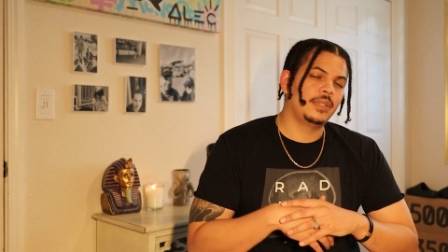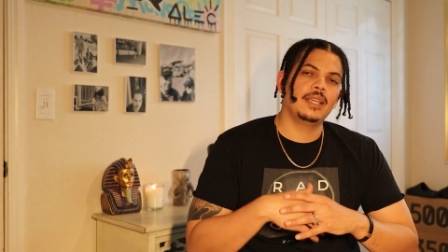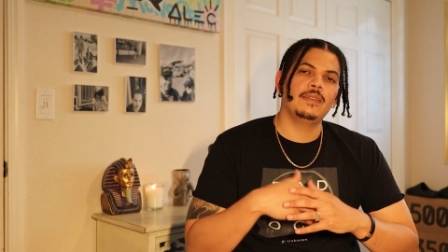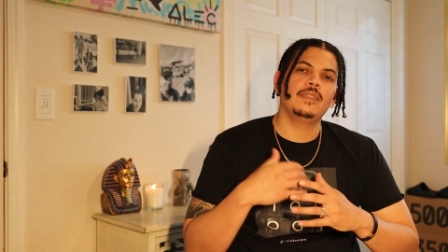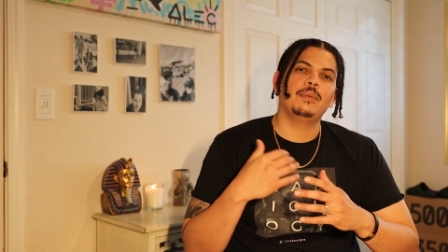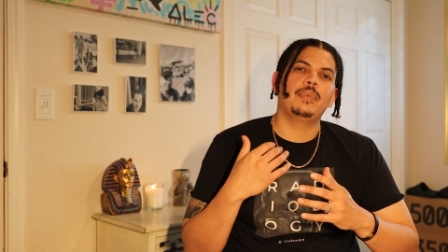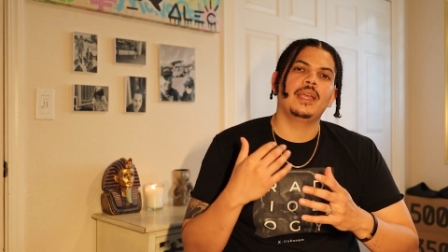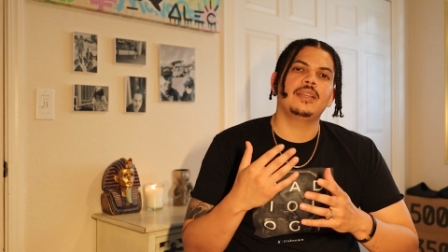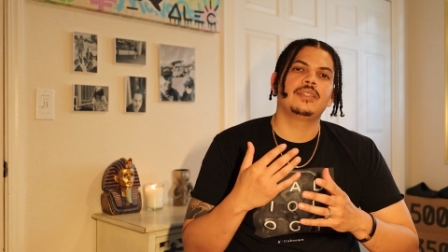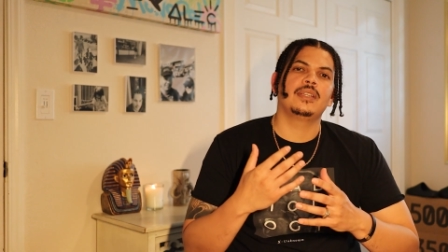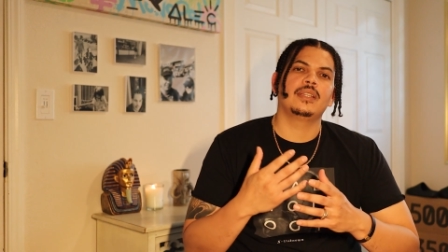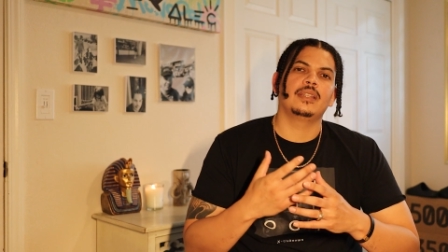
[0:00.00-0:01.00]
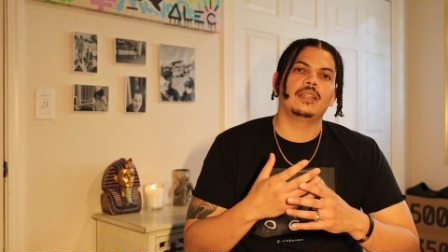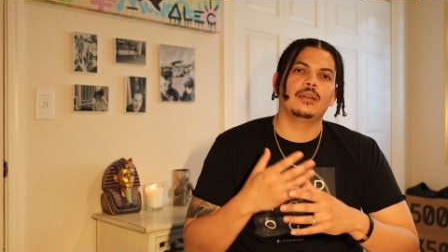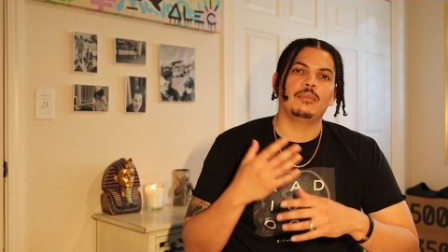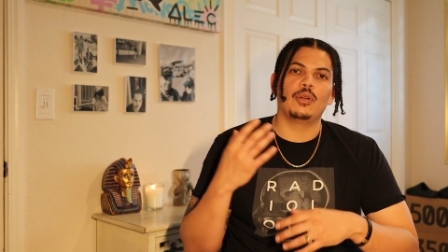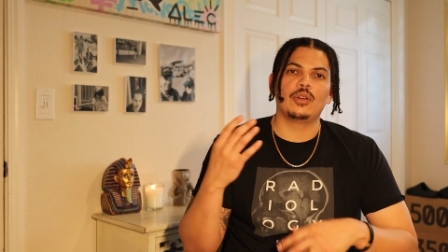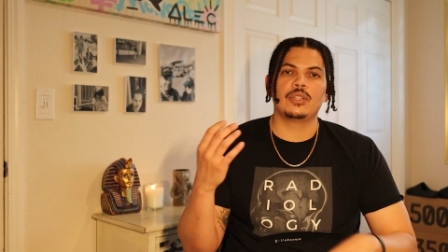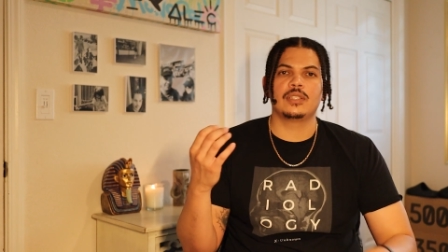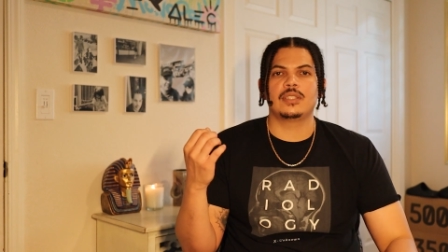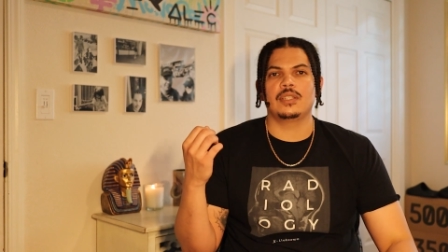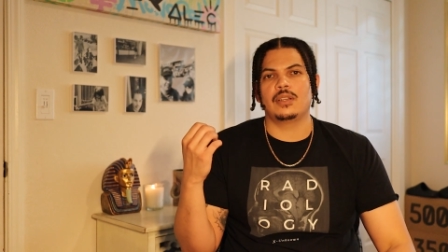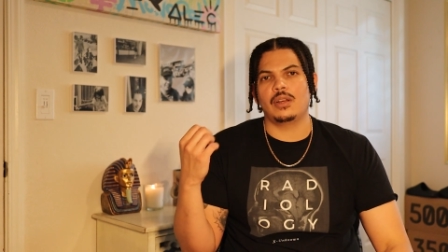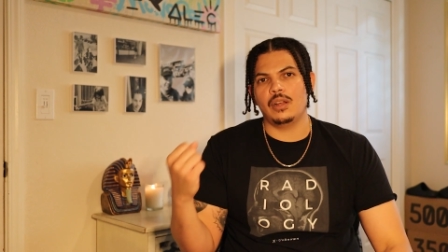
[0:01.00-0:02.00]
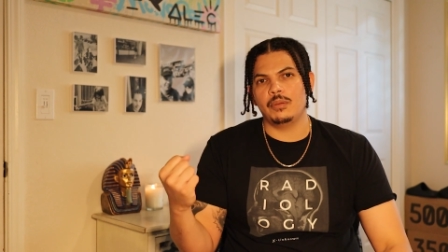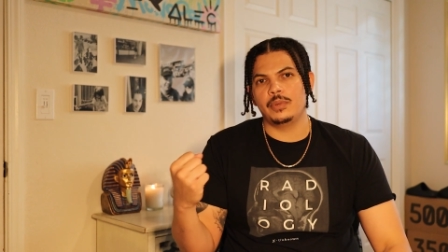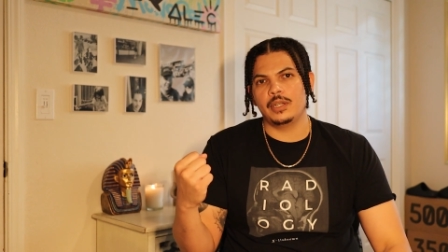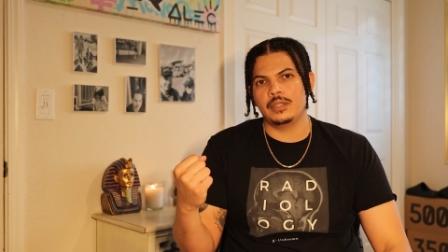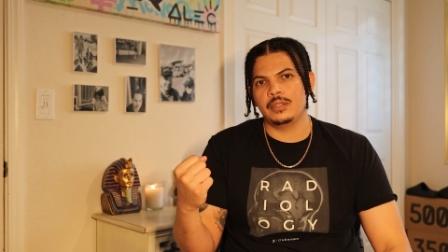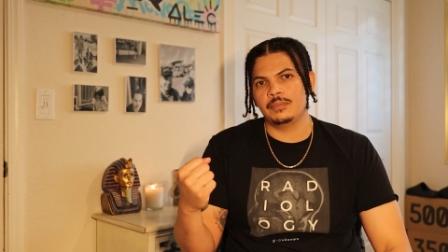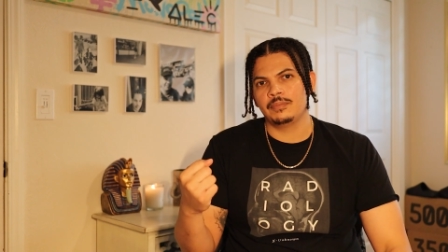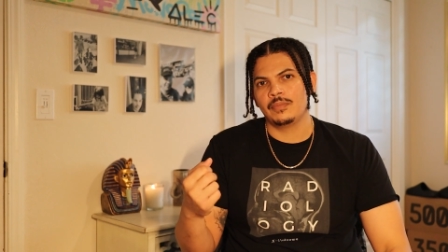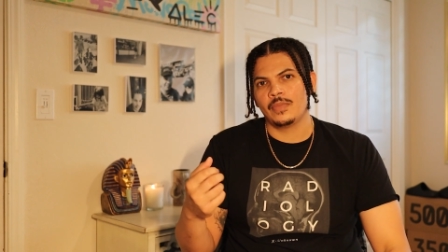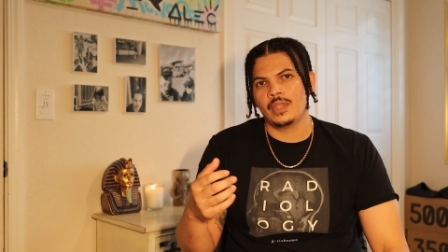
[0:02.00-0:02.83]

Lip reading: give the patient the emergency call button.